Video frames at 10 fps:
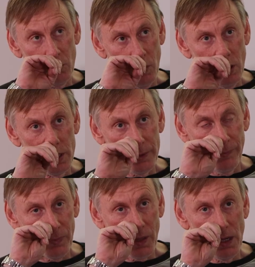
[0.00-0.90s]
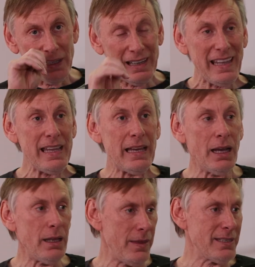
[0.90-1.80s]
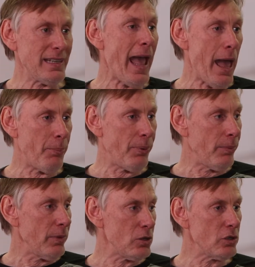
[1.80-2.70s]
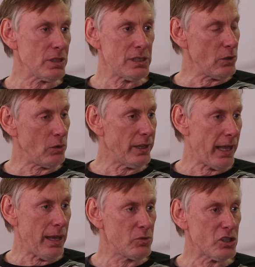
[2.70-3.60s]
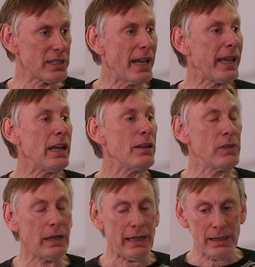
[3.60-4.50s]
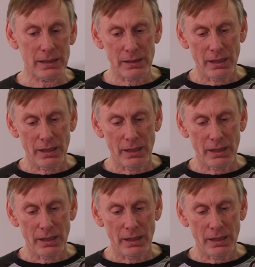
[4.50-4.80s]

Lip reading: was, La Liga, there's an app that you can see all the games just like any of the leagues.